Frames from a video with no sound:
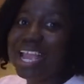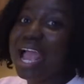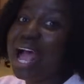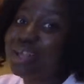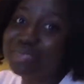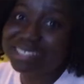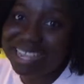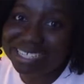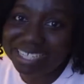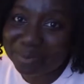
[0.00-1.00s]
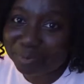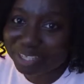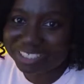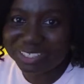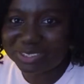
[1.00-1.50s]
I'll be sending a
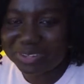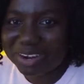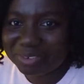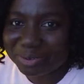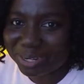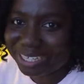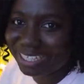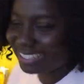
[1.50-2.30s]
portion to everyone.